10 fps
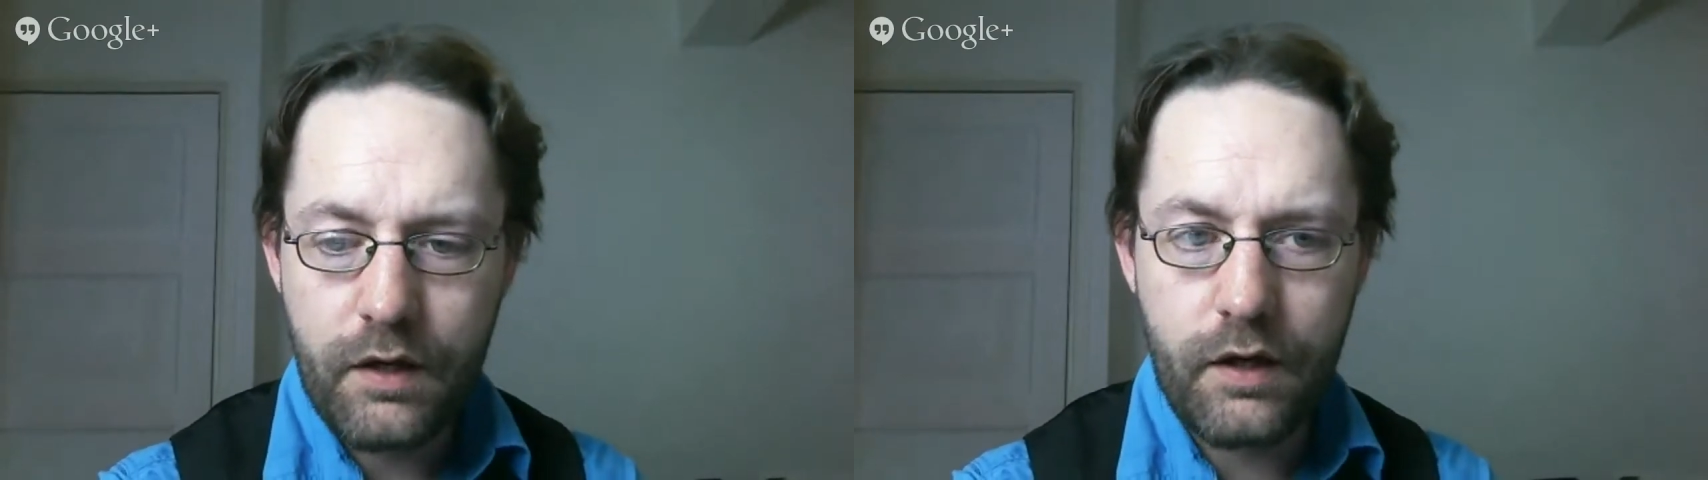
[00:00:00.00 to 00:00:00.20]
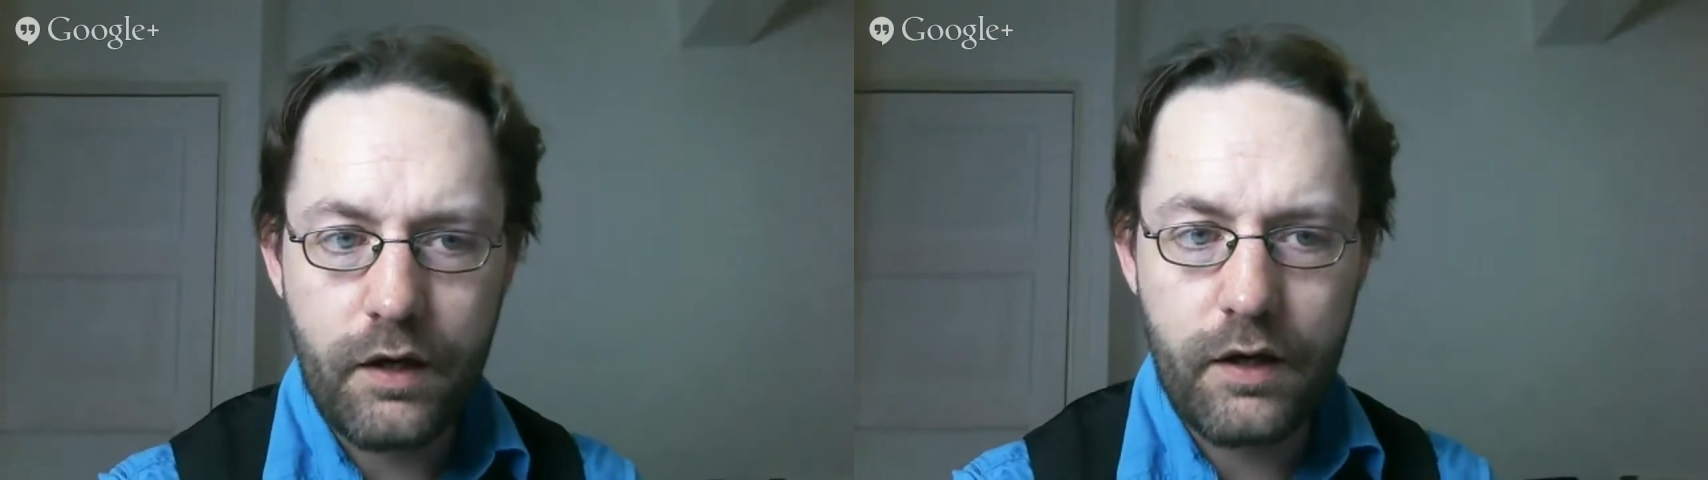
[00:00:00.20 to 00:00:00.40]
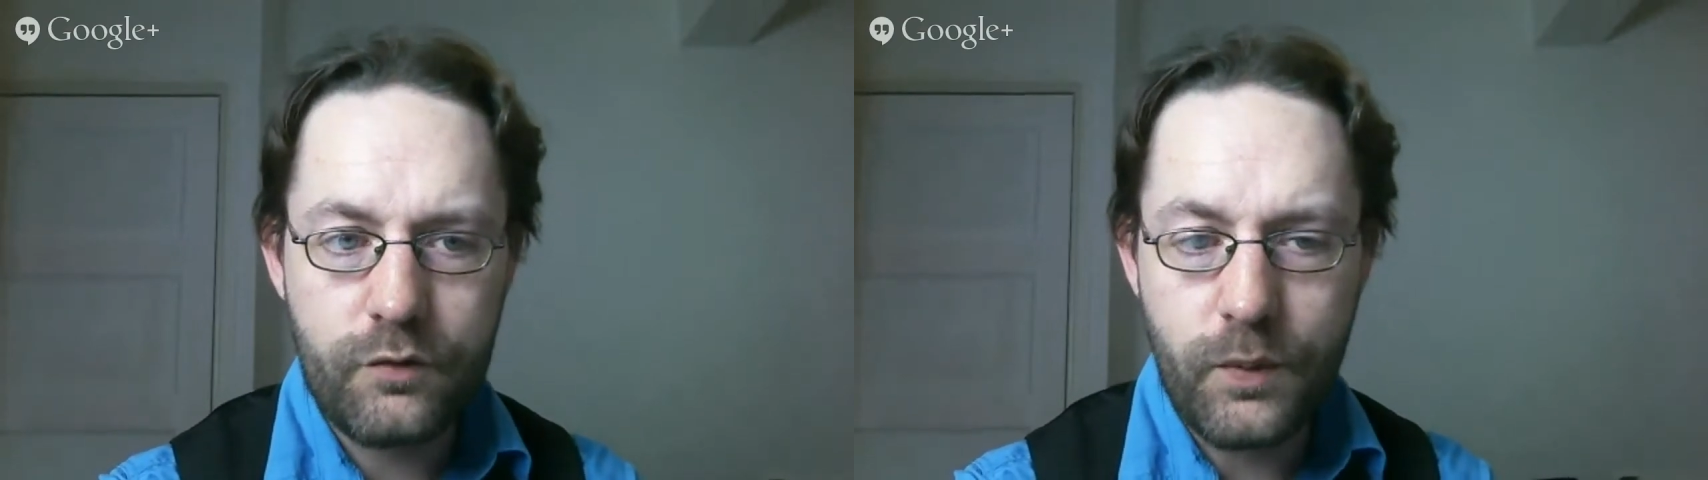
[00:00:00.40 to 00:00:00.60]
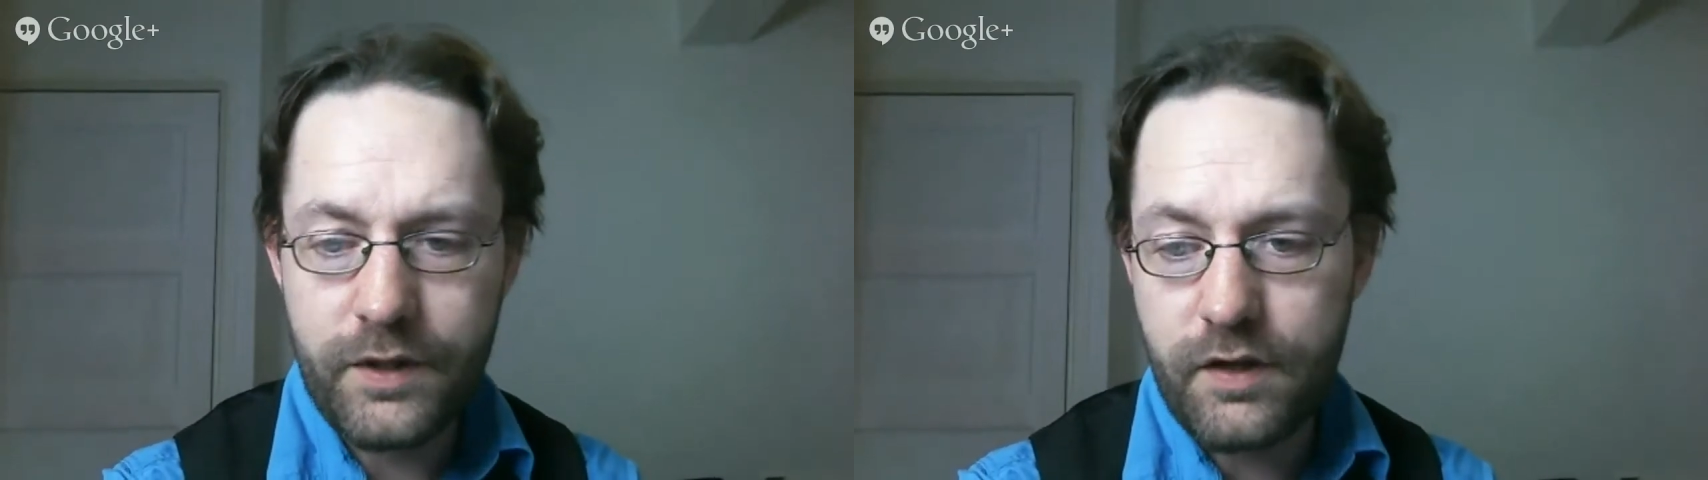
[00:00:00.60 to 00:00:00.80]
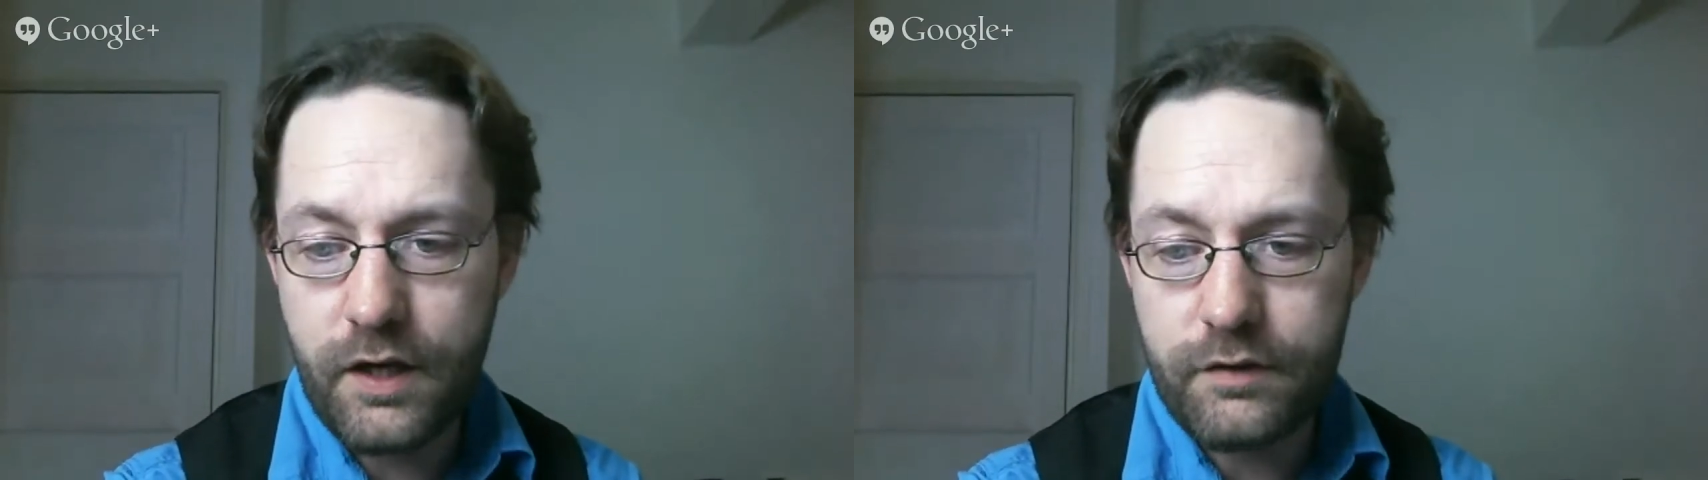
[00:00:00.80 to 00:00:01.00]

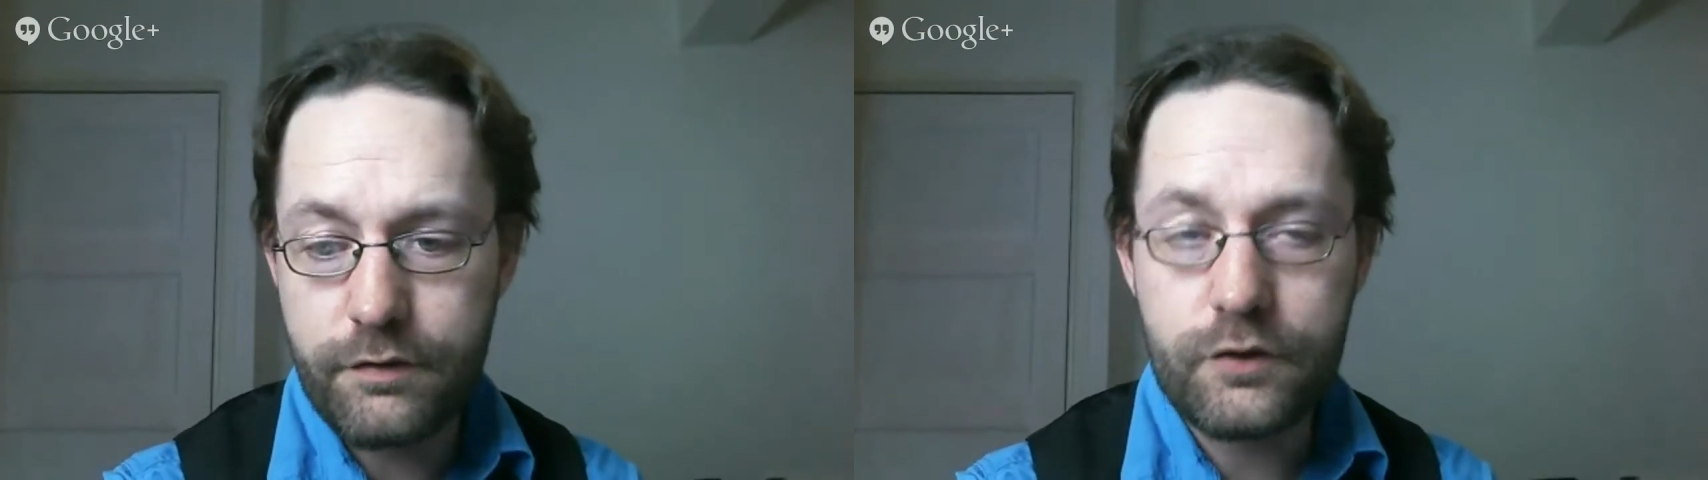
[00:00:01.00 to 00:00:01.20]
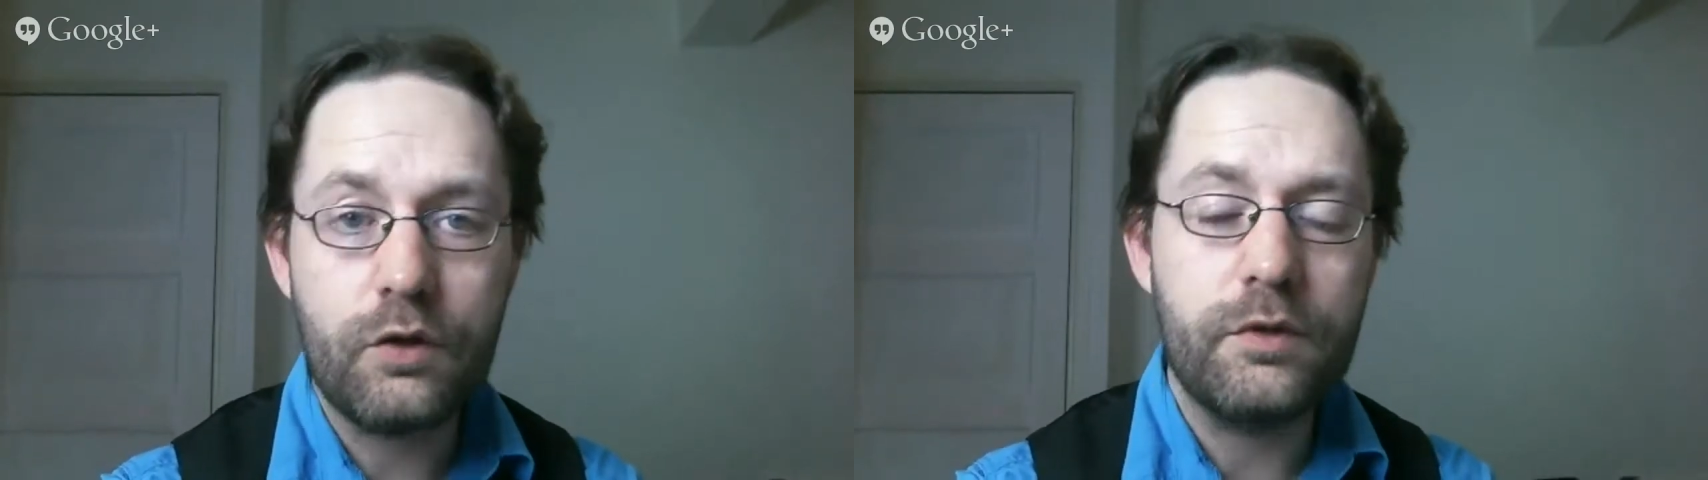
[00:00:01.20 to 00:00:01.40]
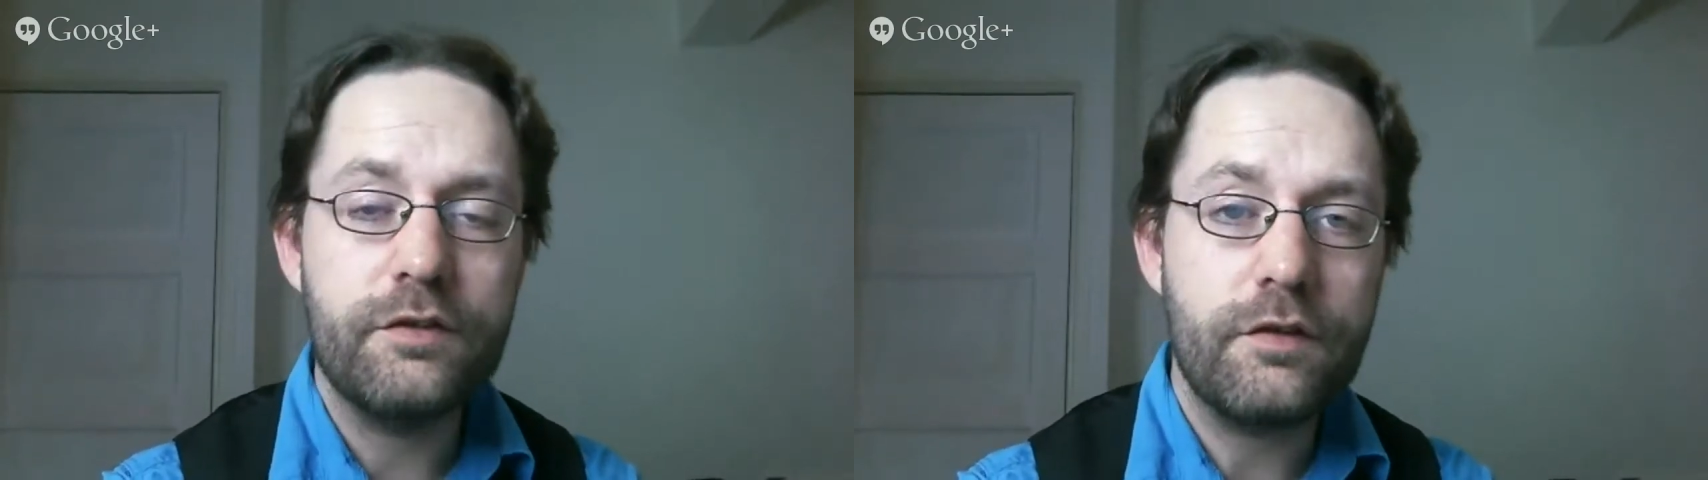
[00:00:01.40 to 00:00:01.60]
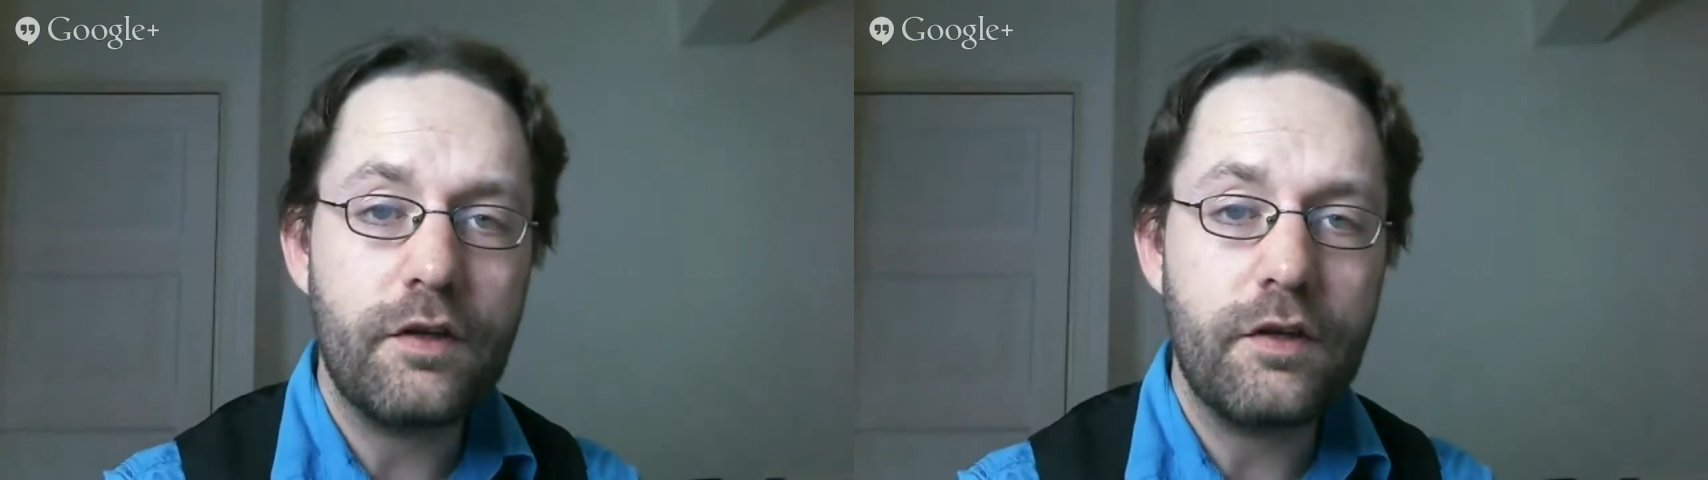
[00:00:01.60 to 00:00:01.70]
28th of October,